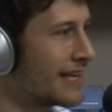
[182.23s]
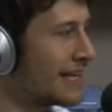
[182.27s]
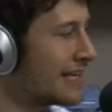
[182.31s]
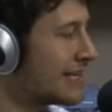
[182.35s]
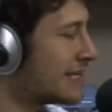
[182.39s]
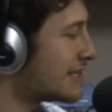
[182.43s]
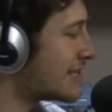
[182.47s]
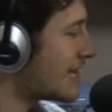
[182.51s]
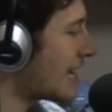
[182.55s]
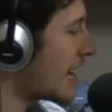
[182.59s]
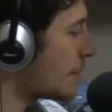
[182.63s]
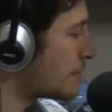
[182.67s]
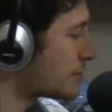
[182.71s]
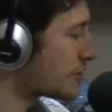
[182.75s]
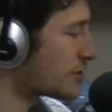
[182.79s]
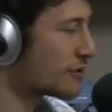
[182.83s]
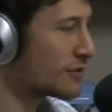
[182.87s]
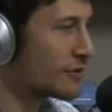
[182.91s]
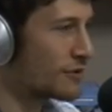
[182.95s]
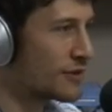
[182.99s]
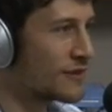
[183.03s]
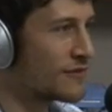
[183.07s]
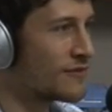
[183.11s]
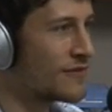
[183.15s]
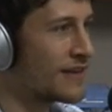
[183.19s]
It is
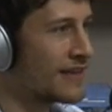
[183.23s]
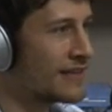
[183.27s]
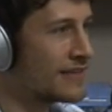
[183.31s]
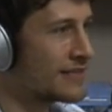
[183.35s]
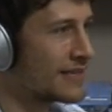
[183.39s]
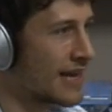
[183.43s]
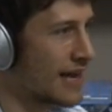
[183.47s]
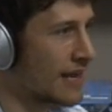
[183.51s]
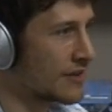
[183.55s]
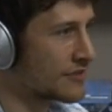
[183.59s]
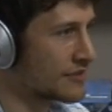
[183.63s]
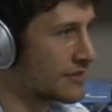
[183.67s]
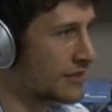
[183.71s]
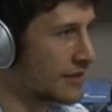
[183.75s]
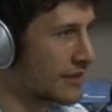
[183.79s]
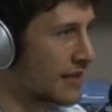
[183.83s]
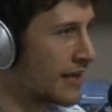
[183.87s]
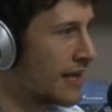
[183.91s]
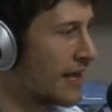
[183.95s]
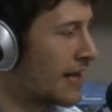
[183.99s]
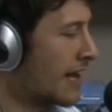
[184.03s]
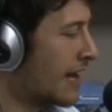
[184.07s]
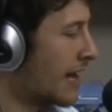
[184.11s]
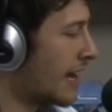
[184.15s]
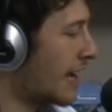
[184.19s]
absolutely fantastic,
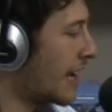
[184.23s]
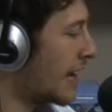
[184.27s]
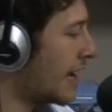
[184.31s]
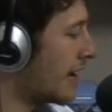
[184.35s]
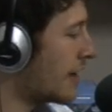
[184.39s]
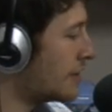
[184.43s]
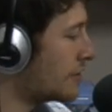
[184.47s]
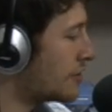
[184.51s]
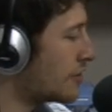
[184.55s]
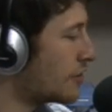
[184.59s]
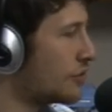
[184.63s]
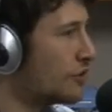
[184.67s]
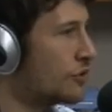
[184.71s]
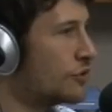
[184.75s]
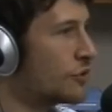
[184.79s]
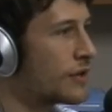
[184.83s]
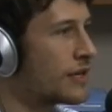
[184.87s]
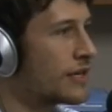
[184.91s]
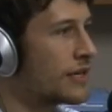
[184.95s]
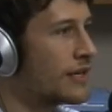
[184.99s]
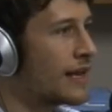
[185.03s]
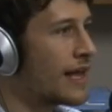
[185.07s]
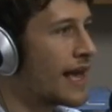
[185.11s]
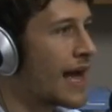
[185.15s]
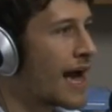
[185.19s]
and you
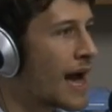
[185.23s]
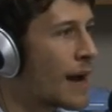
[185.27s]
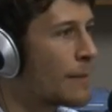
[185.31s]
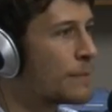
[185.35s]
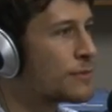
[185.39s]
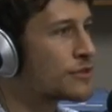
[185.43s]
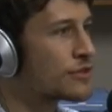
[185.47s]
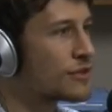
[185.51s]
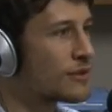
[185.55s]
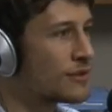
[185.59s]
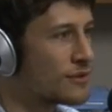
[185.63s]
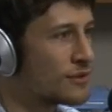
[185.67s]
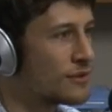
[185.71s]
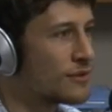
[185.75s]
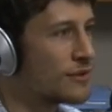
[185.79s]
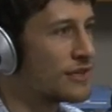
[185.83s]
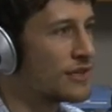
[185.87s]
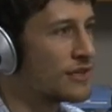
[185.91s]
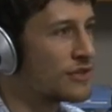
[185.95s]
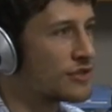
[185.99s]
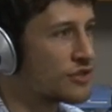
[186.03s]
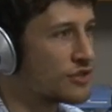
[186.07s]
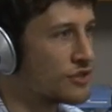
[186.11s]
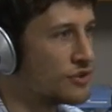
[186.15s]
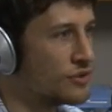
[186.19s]
can
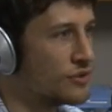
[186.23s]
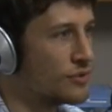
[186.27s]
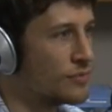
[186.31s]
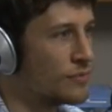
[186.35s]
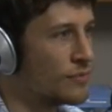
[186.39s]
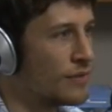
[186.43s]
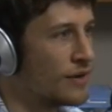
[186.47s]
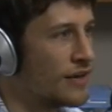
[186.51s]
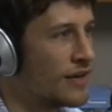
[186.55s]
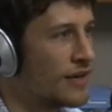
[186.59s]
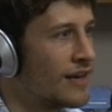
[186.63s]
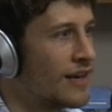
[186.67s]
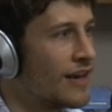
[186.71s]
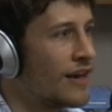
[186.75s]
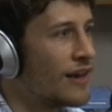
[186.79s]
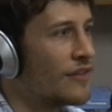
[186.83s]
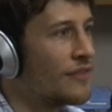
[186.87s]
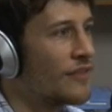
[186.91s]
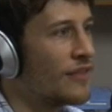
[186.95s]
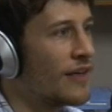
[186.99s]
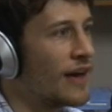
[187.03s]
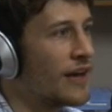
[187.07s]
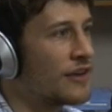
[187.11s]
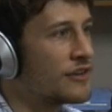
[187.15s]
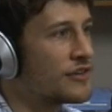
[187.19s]
absolutely assume
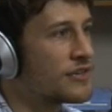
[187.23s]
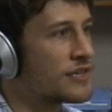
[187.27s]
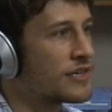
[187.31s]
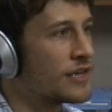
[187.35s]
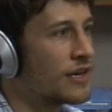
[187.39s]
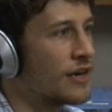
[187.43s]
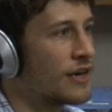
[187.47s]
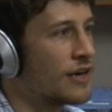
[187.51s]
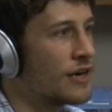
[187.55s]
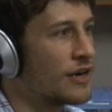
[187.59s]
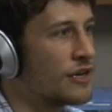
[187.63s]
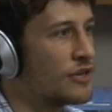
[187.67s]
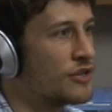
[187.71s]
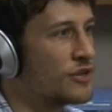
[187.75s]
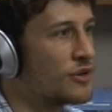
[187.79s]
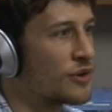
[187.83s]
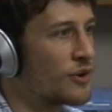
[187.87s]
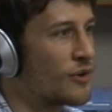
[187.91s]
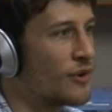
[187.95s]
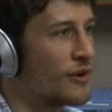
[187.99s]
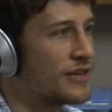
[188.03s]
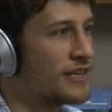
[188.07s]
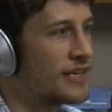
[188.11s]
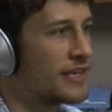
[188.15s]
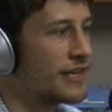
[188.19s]
that you're
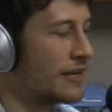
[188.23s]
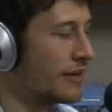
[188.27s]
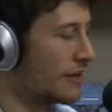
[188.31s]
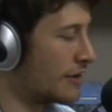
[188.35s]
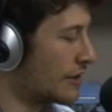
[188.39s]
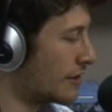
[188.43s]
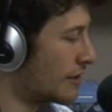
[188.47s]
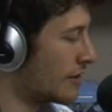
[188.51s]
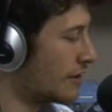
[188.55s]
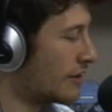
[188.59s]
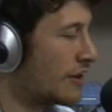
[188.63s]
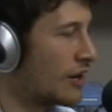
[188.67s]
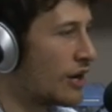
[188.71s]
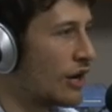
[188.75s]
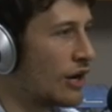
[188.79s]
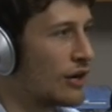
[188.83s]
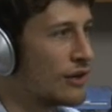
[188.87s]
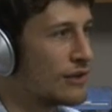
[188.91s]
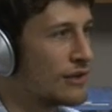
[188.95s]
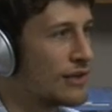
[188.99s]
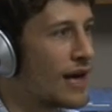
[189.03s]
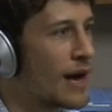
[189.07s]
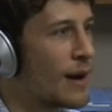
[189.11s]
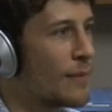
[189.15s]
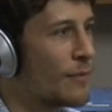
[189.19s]
going to hear
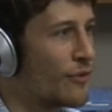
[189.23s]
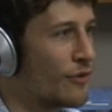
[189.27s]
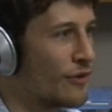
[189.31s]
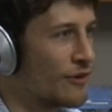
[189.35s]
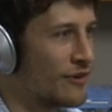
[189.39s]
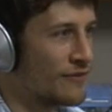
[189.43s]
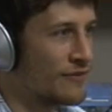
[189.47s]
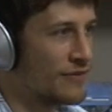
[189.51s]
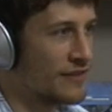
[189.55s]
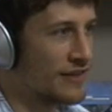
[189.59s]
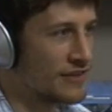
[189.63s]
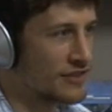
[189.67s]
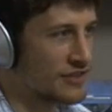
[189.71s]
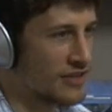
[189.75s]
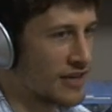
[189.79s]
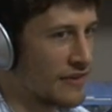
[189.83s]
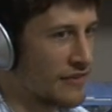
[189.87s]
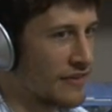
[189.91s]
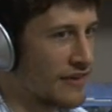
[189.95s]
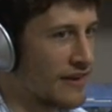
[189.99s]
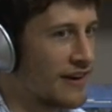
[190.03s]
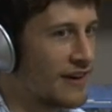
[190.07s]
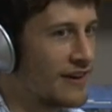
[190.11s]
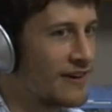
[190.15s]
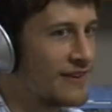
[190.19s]
a lot more of this
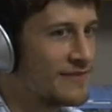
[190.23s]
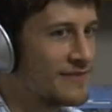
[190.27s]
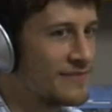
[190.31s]
on there.